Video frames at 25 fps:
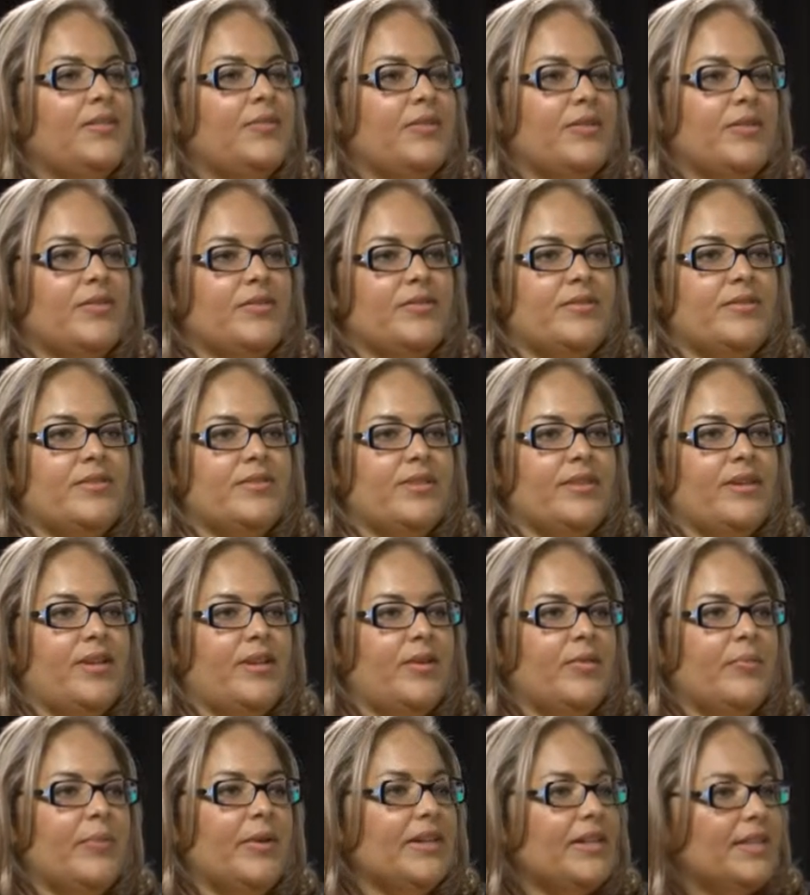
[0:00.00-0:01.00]
If there's
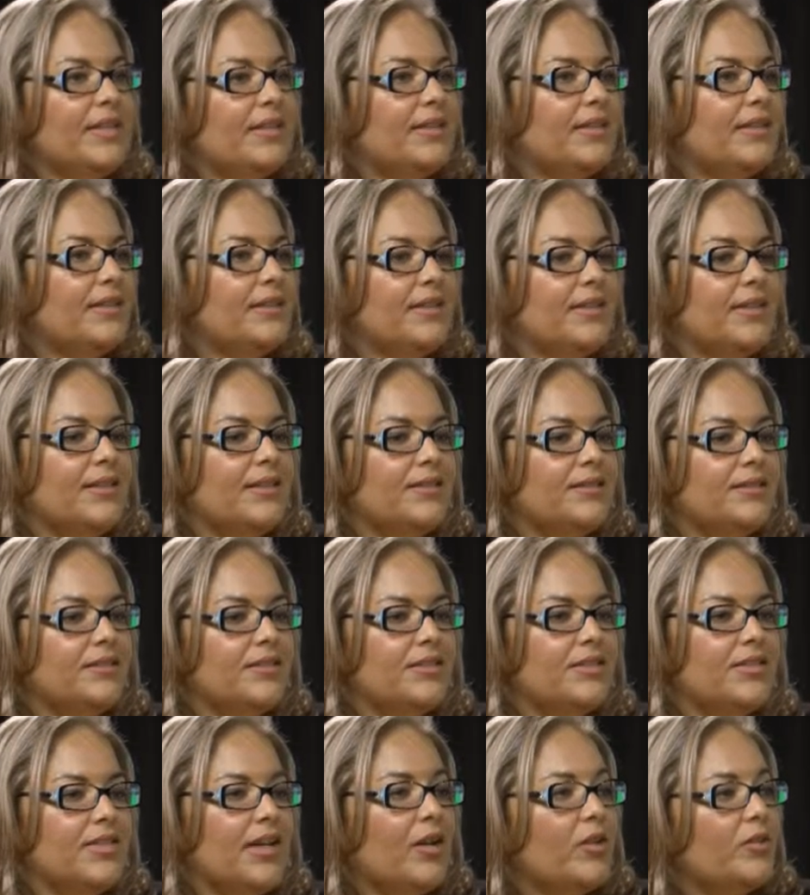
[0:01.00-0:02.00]
anything that
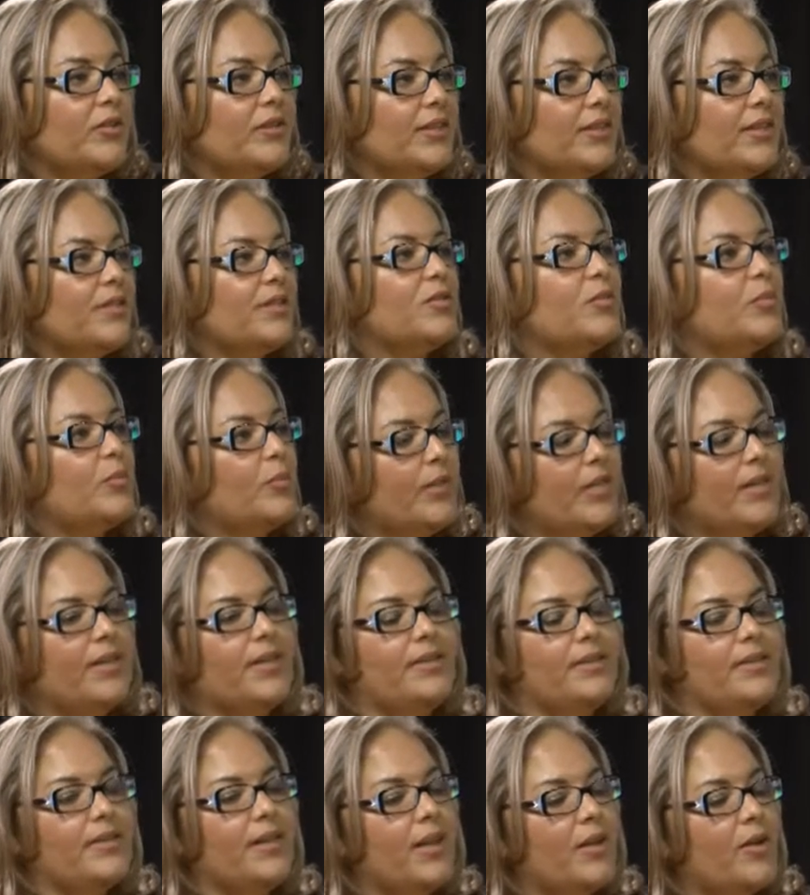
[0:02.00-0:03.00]
the child needs, we
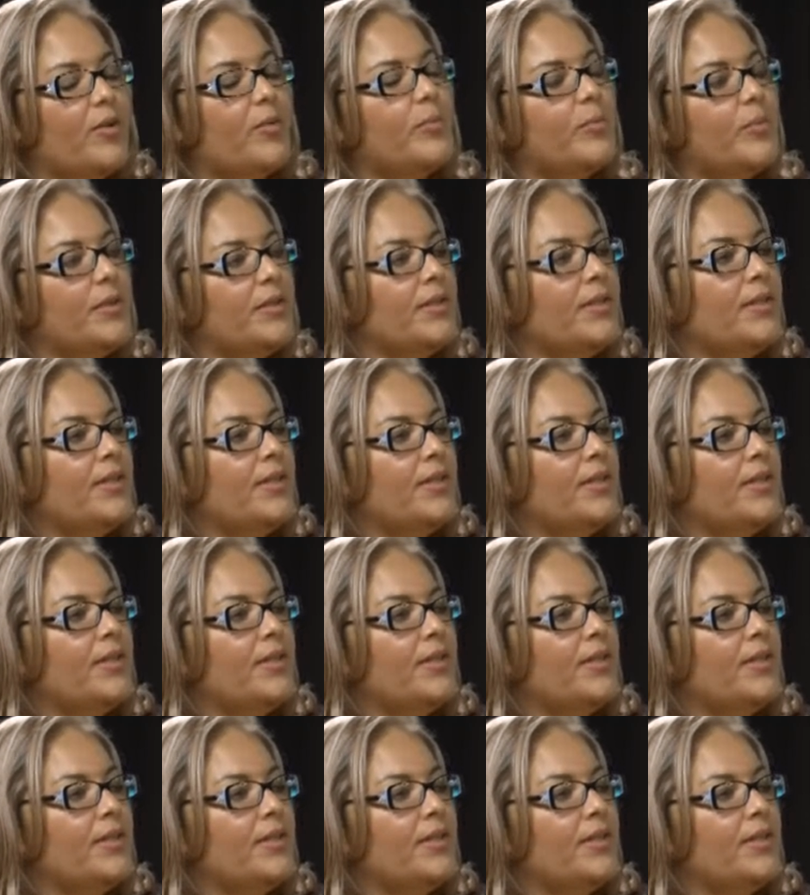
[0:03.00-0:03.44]
can help